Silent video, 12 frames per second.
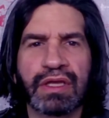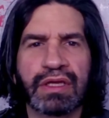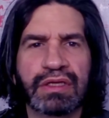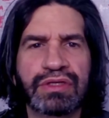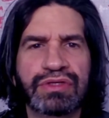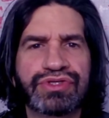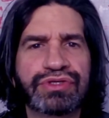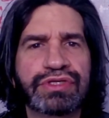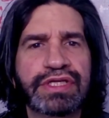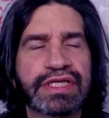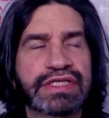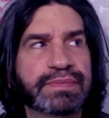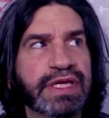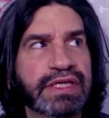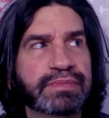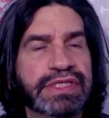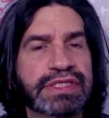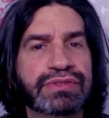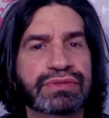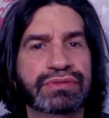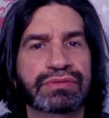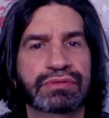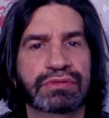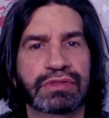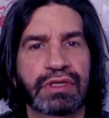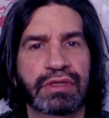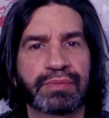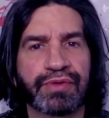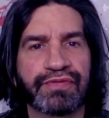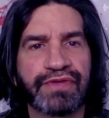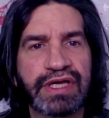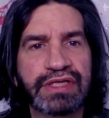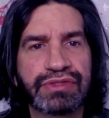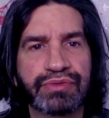You shouldn't expect me to provide you